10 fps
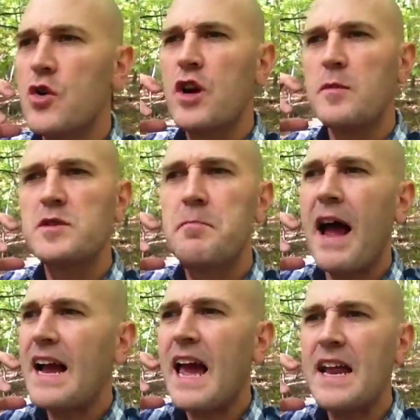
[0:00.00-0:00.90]
comes
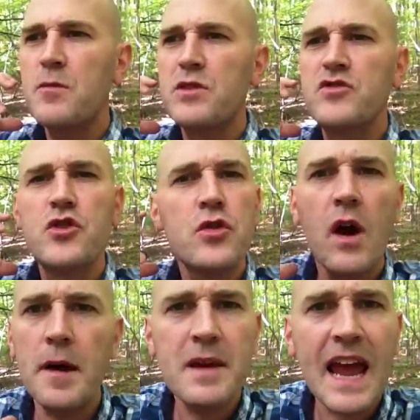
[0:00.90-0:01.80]
back at him with
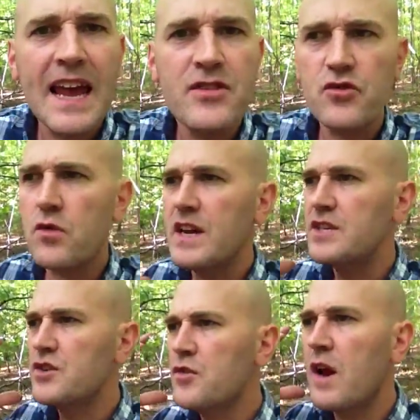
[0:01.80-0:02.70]
Deuteronomy eight three,
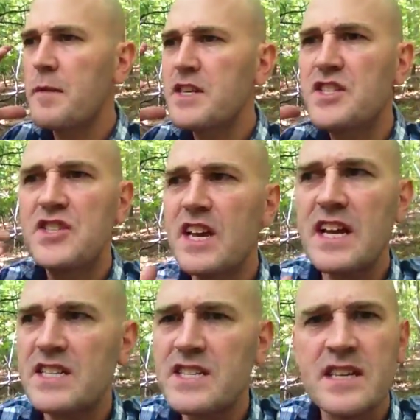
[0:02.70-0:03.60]
Deuteronomy
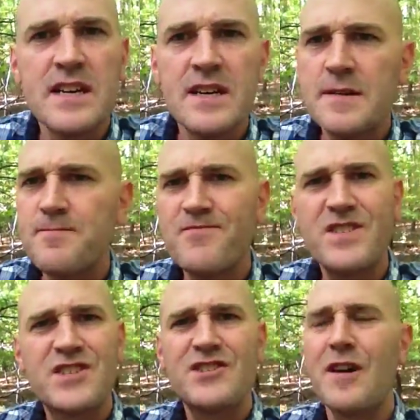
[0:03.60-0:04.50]
six
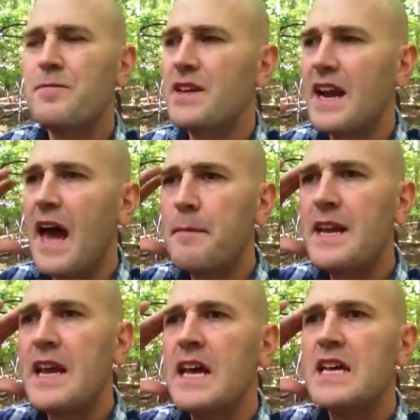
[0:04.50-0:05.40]
something. I
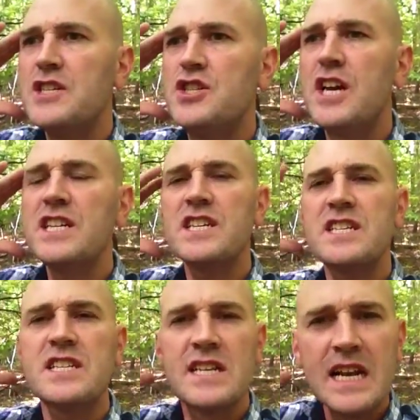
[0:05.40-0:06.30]
mean,
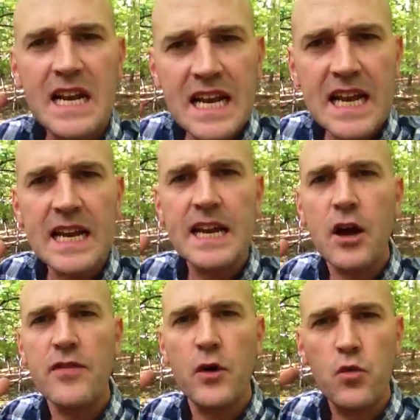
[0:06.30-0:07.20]
Jesus is leaning
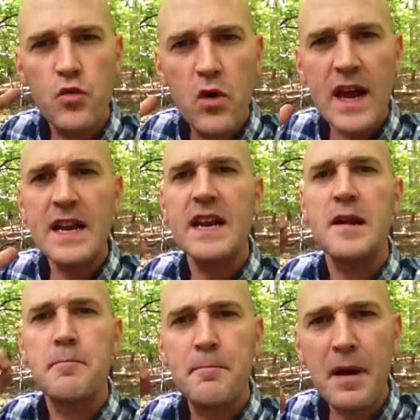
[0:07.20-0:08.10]
on the written
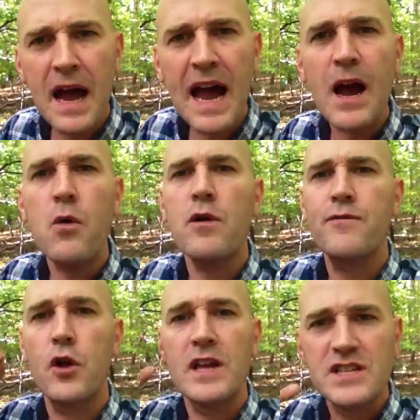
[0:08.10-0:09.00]
and
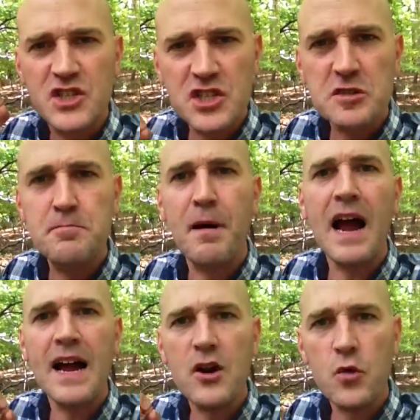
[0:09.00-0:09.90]
powerful,
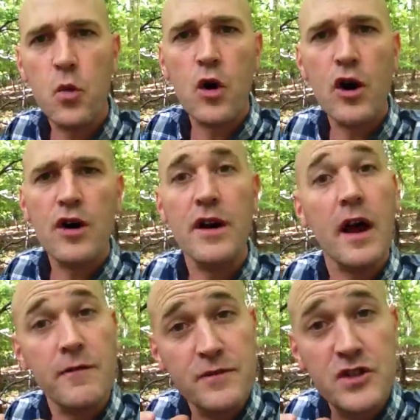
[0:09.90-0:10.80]
inspired Word
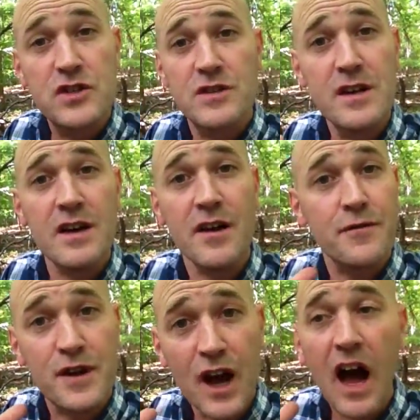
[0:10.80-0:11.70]
of, uh,
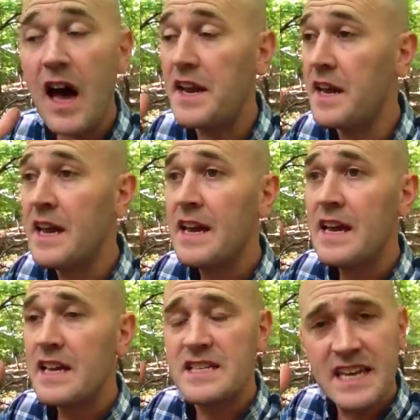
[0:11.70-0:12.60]
of God
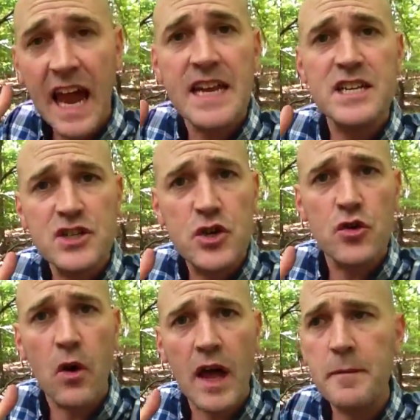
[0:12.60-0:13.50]
contained in
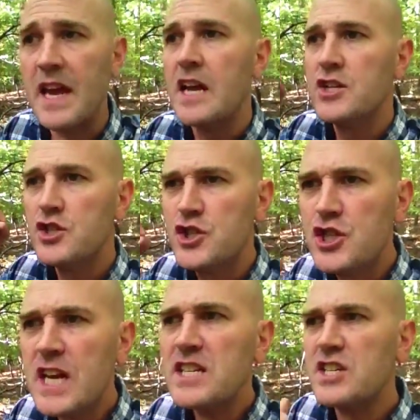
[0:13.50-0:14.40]
Deuteronomy.
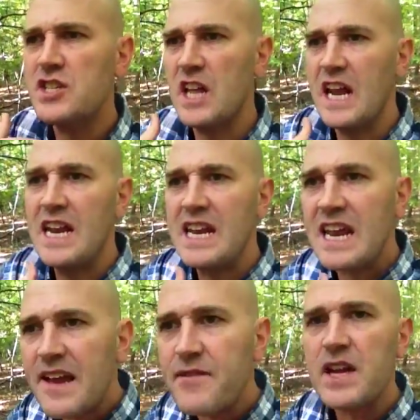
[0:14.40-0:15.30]
Jesus, the
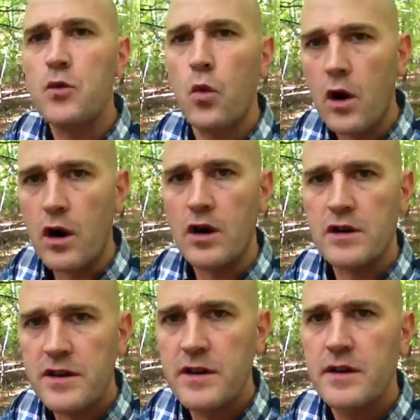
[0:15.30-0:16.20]
living
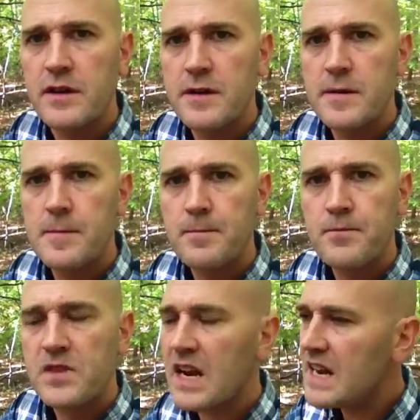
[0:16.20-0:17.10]
Word,
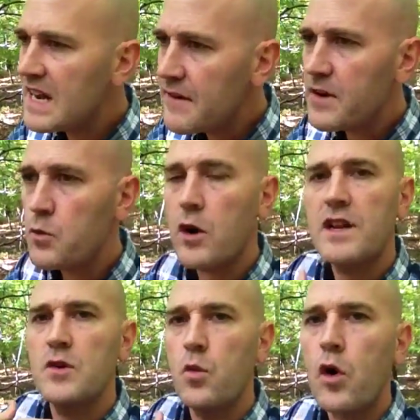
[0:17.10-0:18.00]
the living Word,
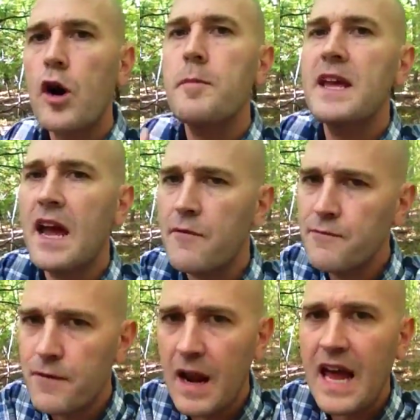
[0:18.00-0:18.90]
and the Word became
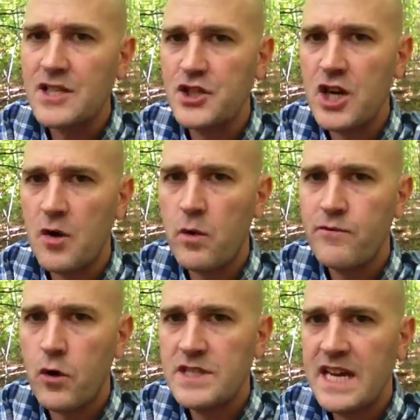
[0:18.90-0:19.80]
flesh, John one
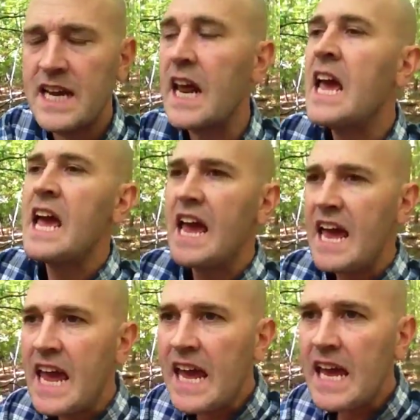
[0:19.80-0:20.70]
fourteen.
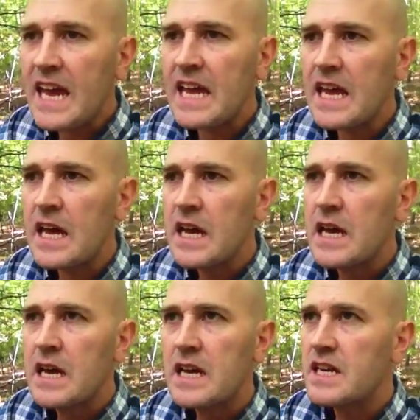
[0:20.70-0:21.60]
He
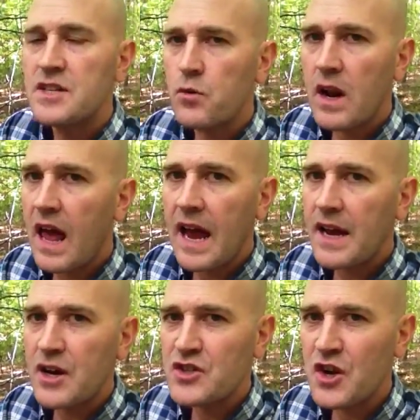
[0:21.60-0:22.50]
isn't relying
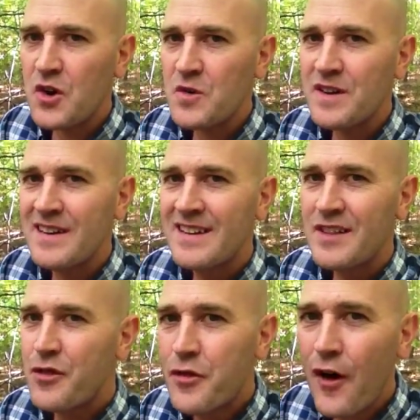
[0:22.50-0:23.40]
on his own
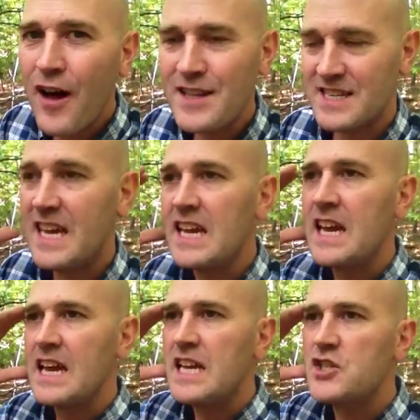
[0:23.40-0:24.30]
thoughts. He,
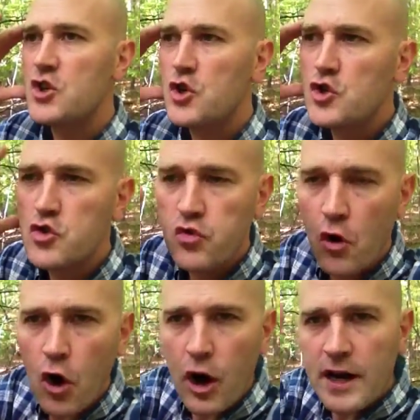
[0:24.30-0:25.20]
he's
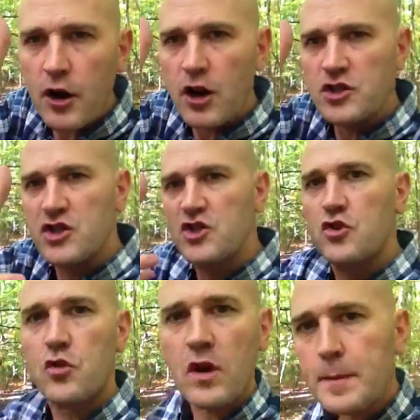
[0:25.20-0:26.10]
drawing on
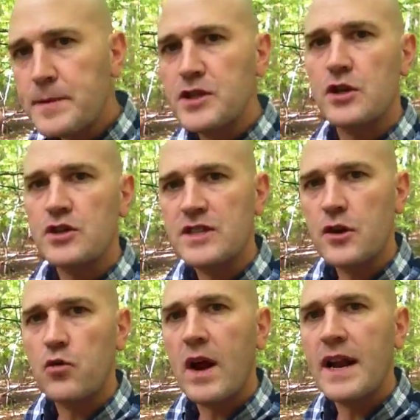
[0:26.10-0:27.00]
scriptures that
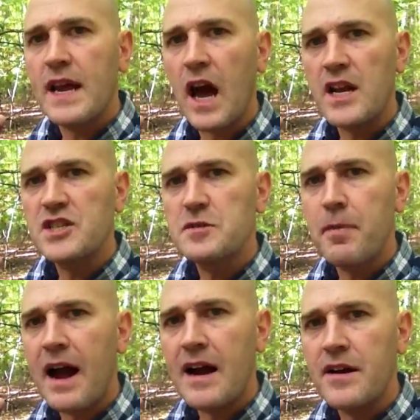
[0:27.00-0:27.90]
are written and
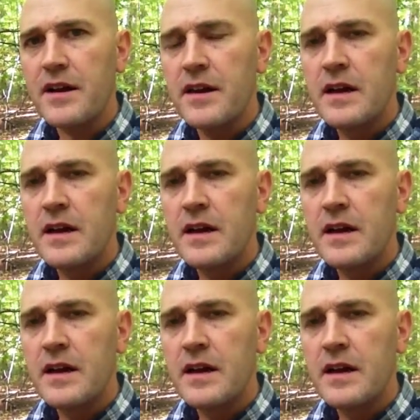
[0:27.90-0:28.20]
God-inspired.